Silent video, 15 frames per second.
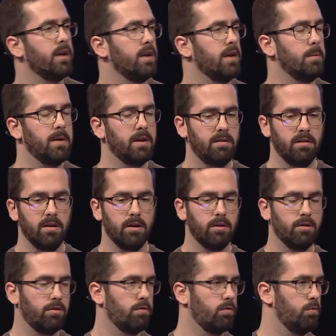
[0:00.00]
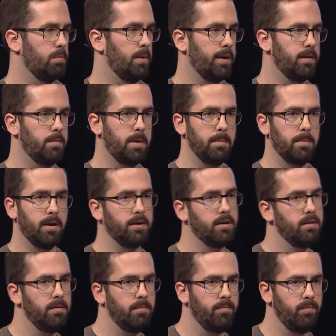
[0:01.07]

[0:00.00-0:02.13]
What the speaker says: He basically goes through bucket by bucket.